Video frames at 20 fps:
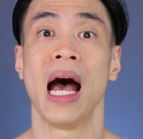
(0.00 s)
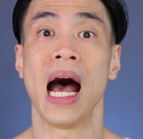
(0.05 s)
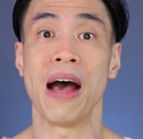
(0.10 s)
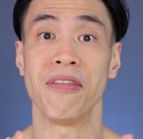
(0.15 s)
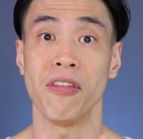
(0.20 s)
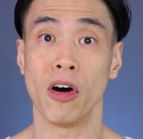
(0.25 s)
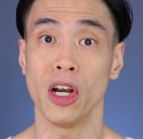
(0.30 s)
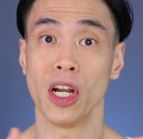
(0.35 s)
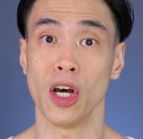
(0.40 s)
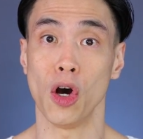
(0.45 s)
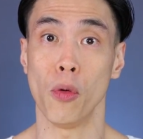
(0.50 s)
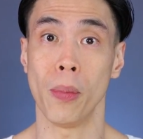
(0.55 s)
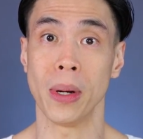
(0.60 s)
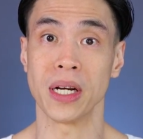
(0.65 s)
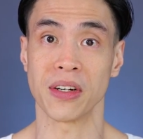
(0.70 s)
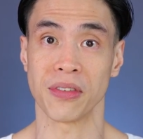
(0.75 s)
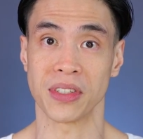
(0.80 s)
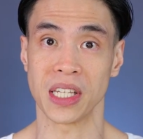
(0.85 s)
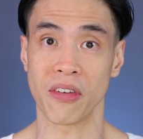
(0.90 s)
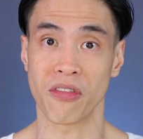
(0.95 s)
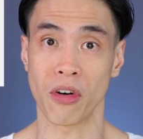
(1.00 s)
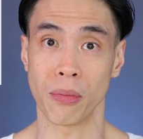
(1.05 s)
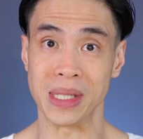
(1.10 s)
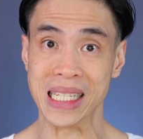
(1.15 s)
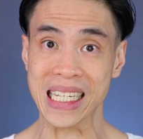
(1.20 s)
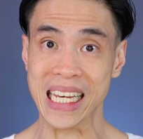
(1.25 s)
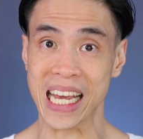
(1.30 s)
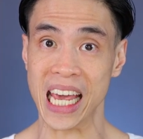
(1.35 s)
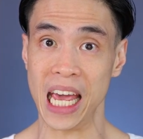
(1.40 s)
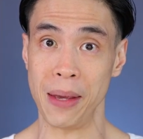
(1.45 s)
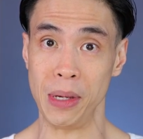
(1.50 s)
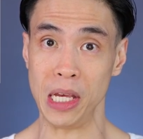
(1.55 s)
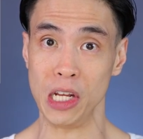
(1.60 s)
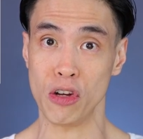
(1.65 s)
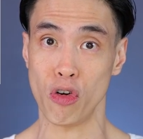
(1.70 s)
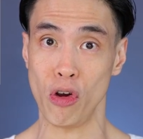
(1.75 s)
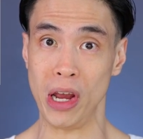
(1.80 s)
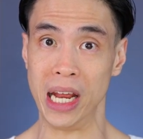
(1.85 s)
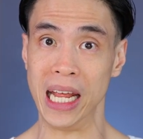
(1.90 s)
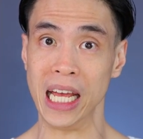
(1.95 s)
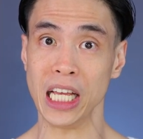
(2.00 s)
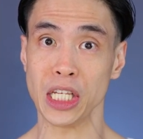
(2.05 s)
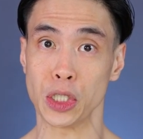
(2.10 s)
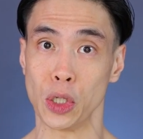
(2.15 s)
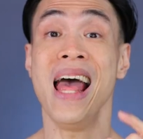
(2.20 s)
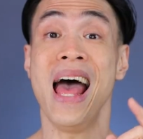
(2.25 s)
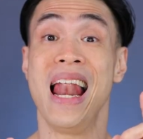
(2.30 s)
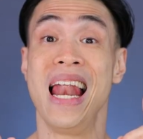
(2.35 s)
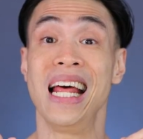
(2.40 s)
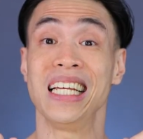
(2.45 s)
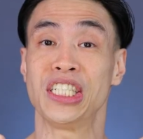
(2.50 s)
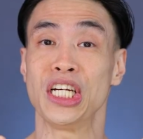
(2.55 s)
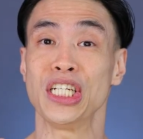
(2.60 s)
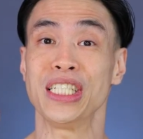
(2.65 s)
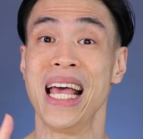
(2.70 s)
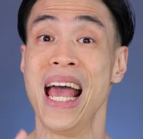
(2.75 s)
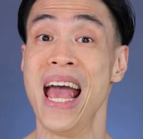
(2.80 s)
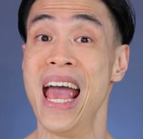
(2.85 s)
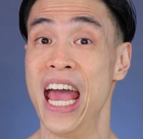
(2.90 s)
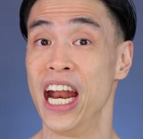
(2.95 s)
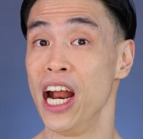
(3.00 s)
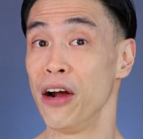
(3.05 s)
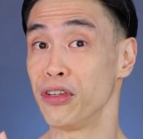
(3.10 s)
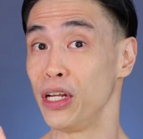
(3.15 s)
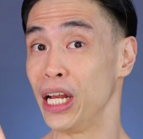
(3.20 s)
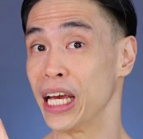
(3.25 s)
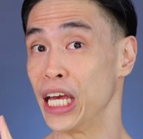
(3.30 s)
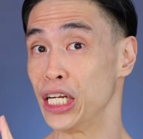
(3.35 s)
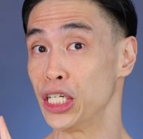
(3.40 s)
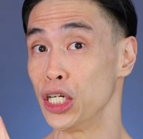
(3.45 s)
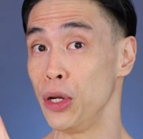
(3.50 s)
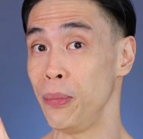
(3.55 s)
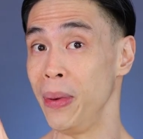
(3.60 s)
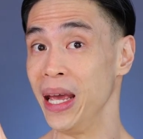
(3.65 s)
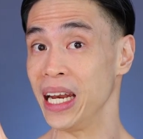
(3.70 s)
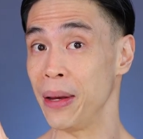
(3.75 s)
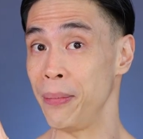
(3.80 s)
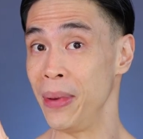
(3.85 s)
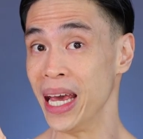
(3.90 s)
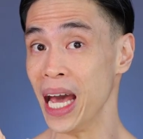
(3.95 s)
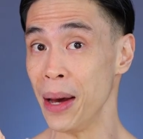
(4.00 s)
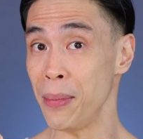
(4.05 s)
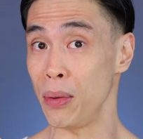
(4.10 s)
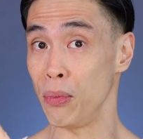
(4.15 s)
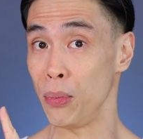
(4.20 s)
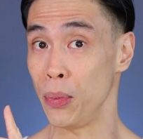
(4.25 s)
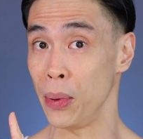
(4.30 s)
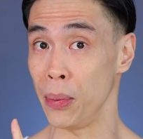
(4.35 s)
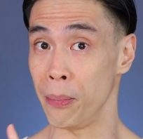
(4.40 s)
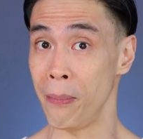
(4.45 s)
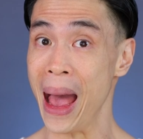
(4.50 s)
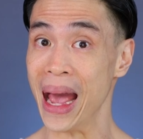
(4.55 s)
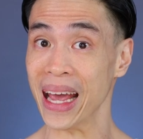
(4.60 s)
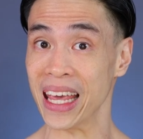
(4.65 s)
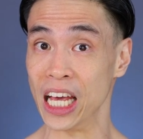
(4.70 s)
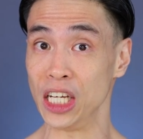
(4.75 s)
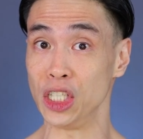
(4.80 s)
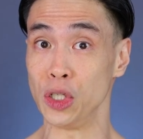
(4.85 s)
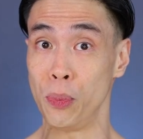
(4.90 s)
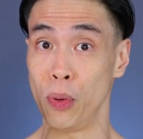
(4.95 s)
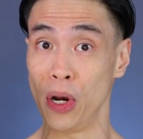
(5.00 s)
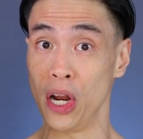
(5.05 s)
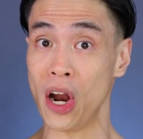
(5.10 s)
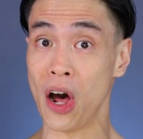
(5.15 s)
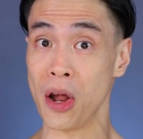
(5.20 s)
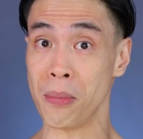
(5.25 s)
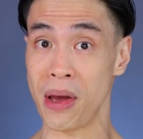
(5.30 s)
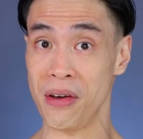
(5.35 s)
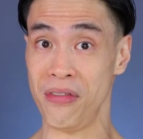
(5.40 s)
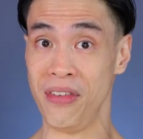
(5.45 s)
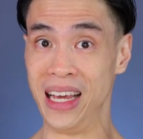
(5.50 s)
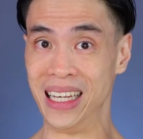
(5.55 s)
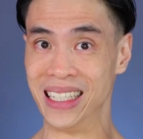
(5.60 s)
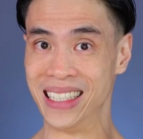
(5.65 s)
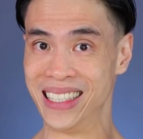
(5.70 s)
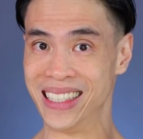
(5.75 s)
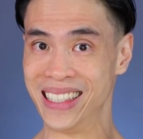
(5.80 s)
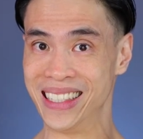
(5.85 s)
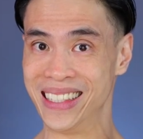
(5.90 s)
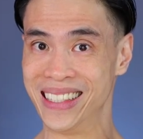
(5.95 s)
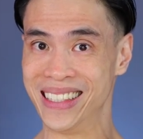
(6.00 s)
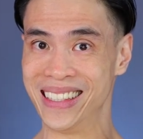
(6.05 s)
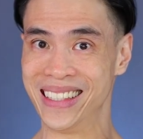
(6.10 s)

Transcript: I've ordered a whole bunch of stuff from TKB Trading. Let's just head off to the kitchen to make the makeup and be back here to put it on my face.